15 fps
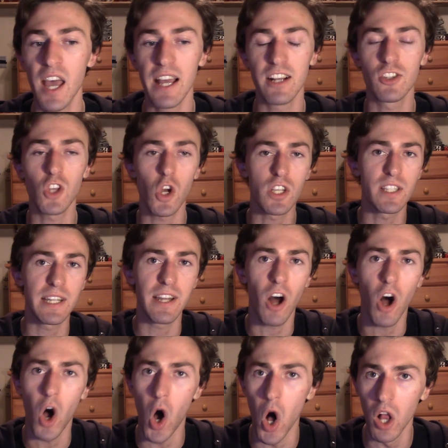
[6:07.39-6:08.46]
exhausted
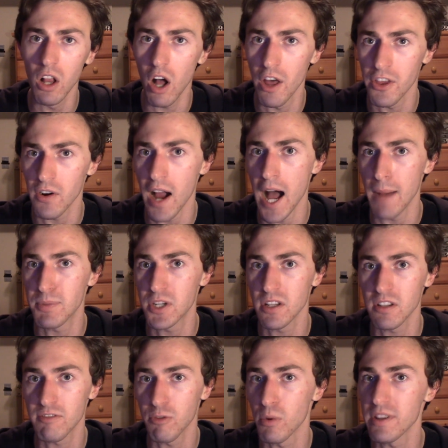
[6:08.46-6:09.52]
all other
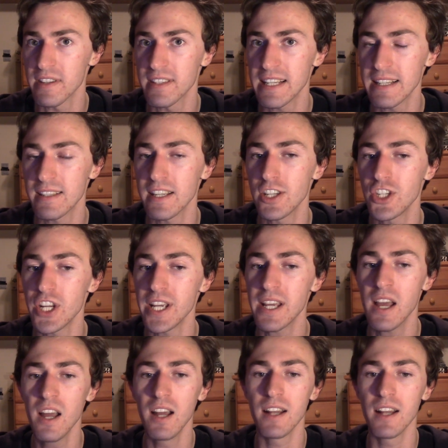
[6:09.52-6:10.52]
options for the CCG